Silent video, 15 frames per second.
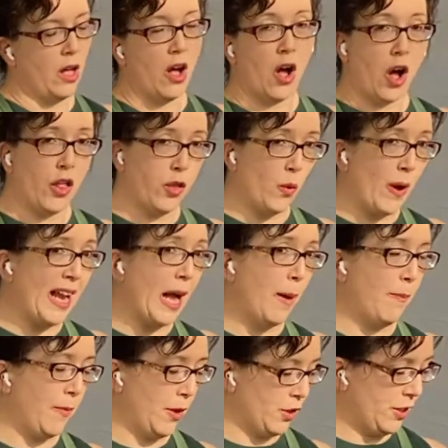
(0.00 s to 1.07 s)
all the way
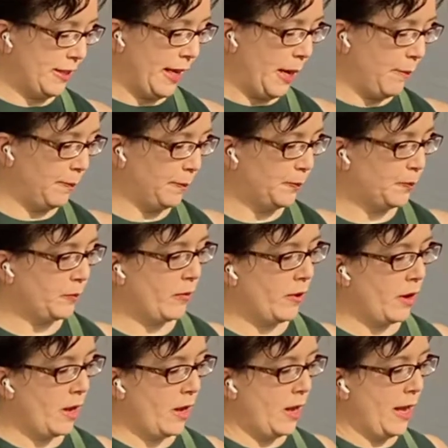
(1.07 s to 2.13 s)
up their stem.
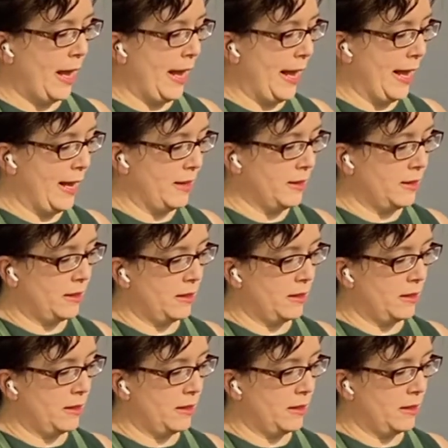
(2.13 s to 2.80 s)
And